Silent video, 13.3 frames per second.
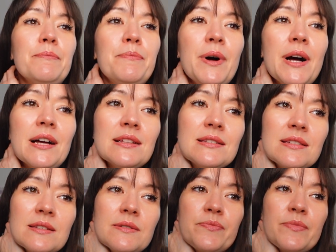
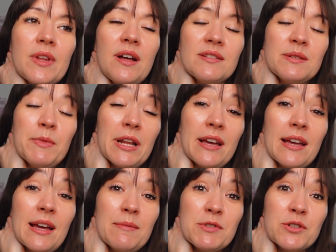But ultimately I
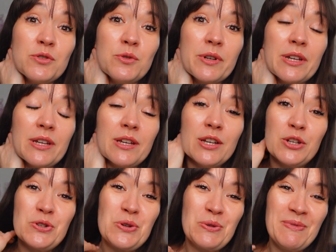am just talking
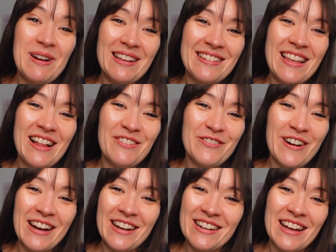to myself
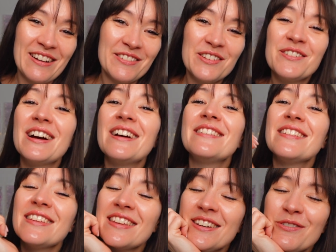right now. You guys
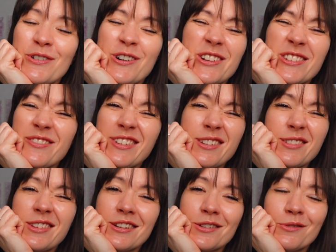are here watching me,
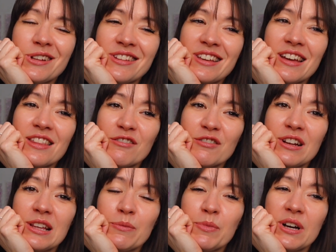we're together
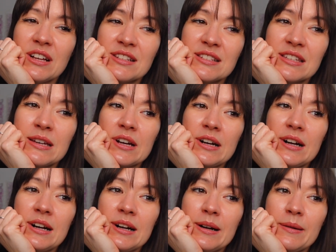really, but
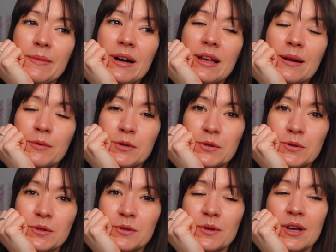I am only
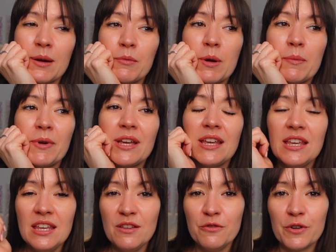talking to a camera. But
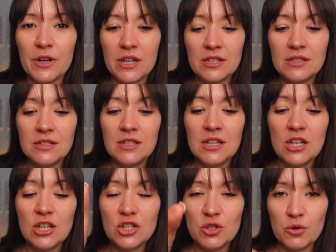even
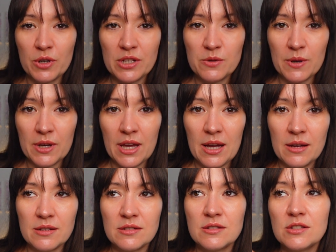talking to a
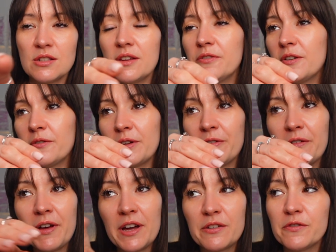cat, if
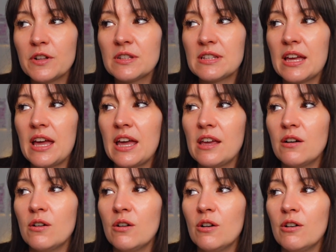I've had a full day
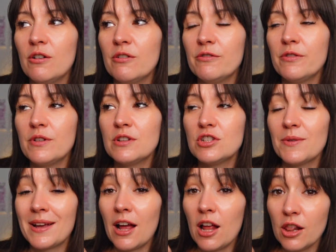of
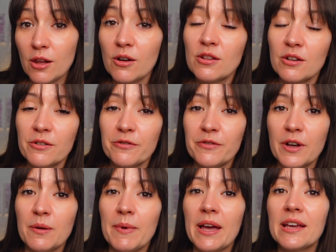doing a lot of
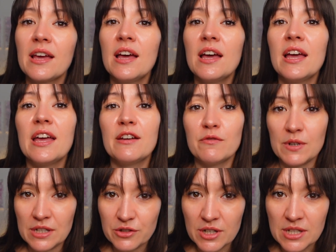filming, it
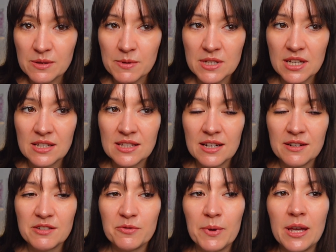really drains me and takes it
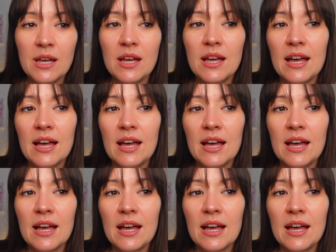out of me.